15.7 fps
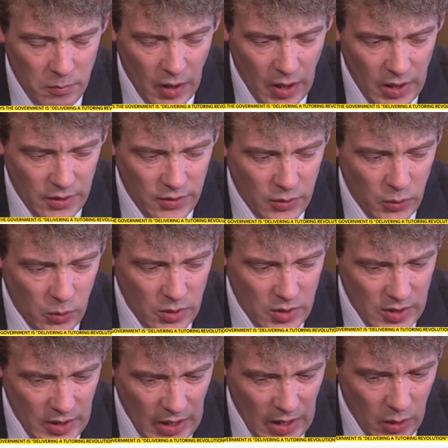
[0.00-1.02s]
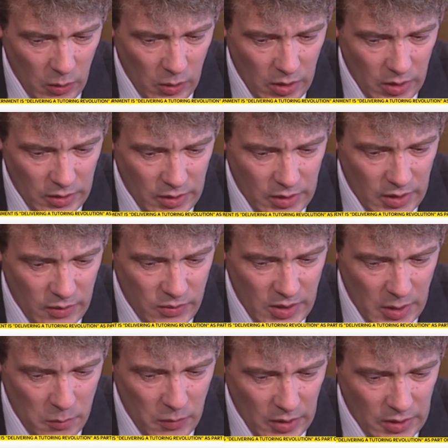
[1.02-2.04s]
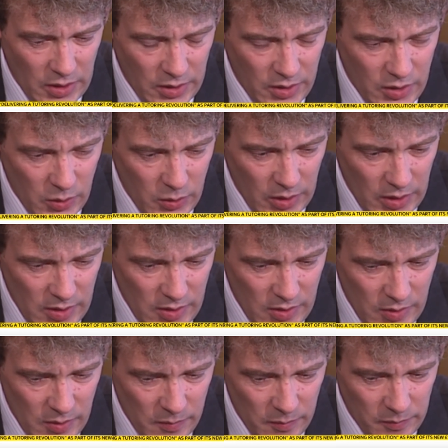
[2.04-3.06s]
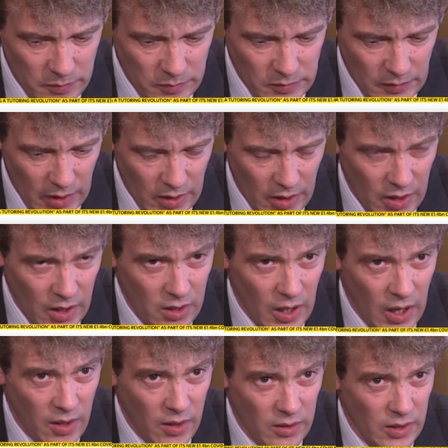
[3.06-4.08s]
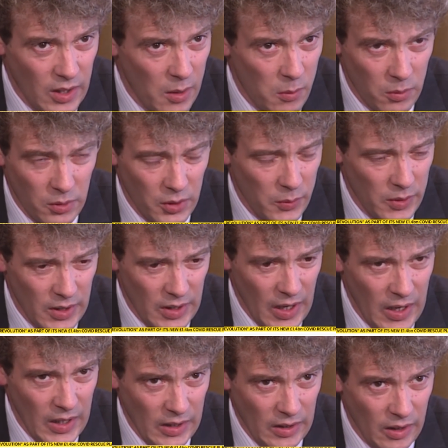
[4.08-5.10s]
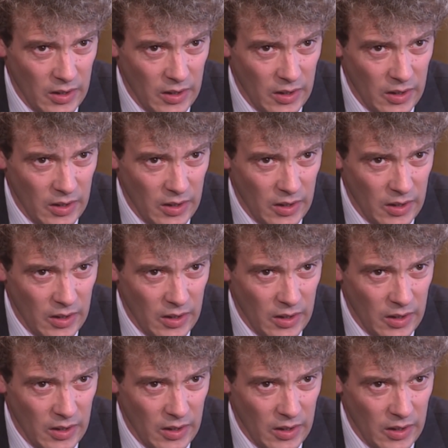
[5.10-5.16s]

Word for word: My thoughts now are that if someone can do this, then they're going to they will do it again.